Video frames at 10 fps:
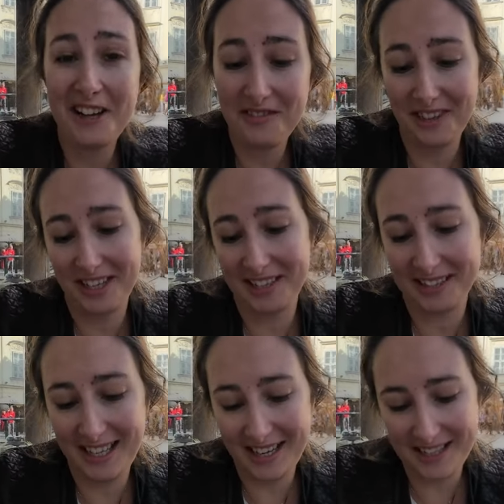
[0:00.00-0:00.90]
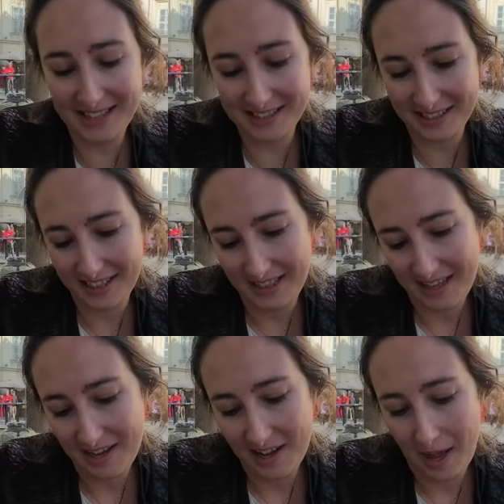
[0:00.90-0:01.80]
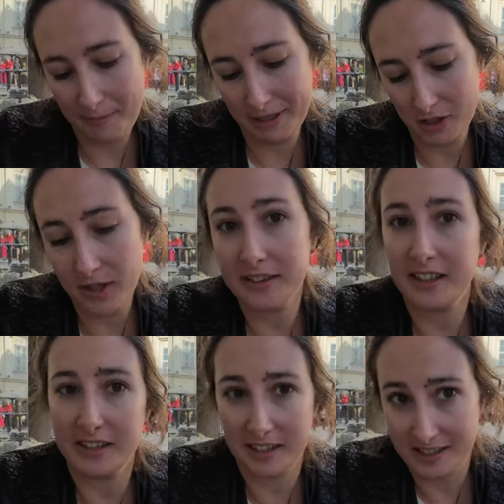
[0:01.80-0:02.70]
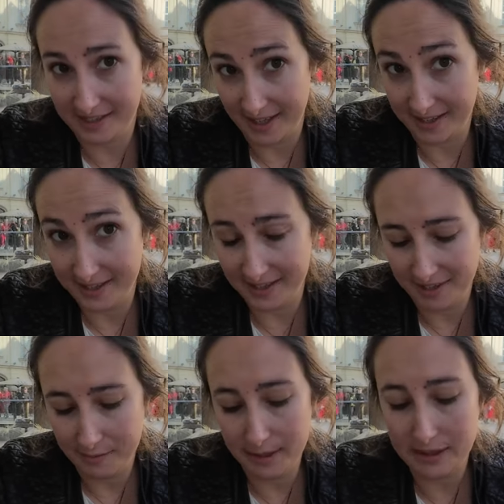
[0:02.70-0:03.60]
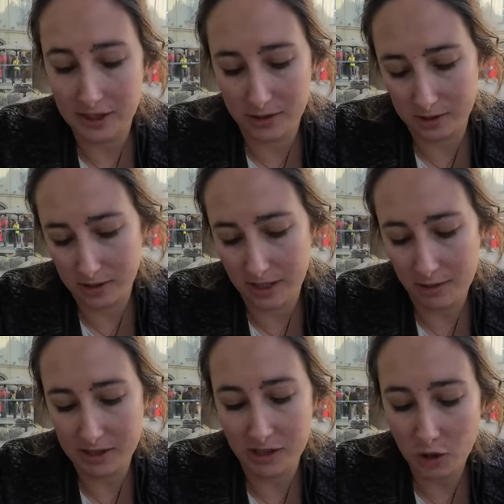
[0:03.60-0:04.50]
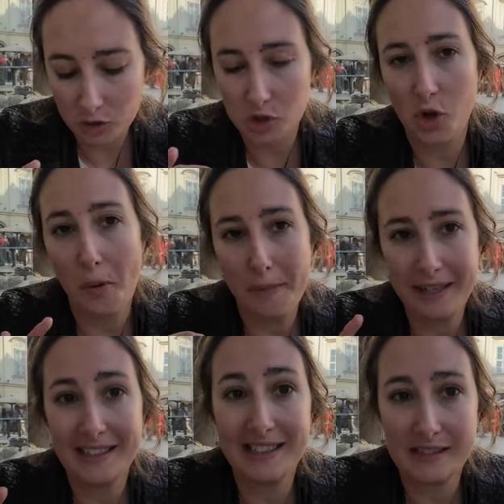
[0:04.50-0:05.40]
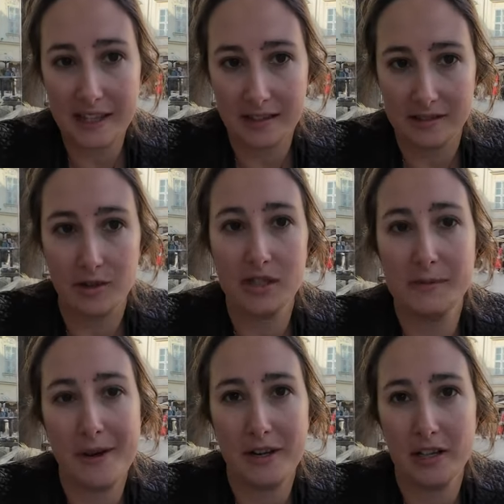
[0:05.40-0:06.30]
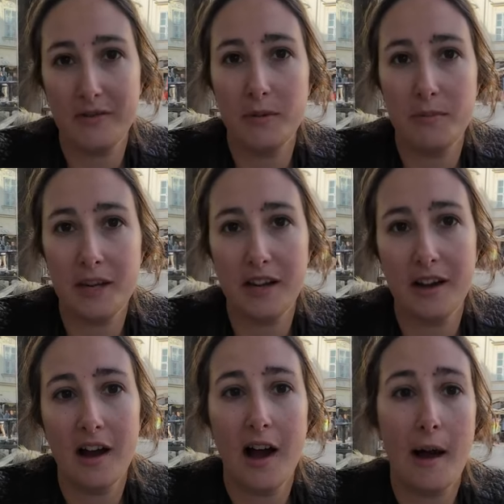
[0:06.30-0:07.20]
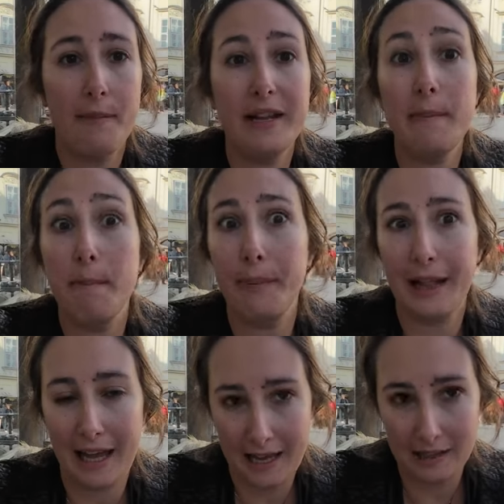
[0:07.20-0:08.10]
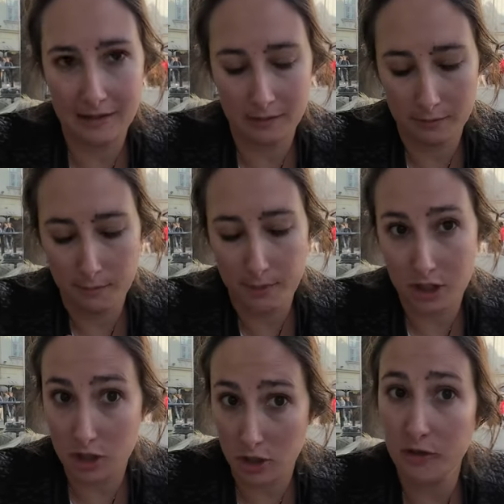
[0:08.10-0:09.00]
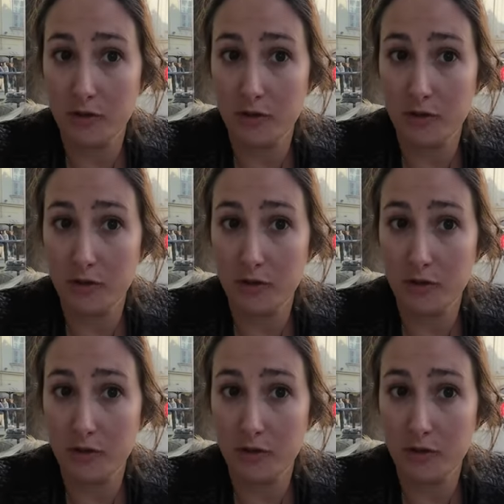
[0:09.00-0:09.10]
I love it. There is, I mean, you can tell that it's us, but there is not so many details. So it's better if you pick a very plain picture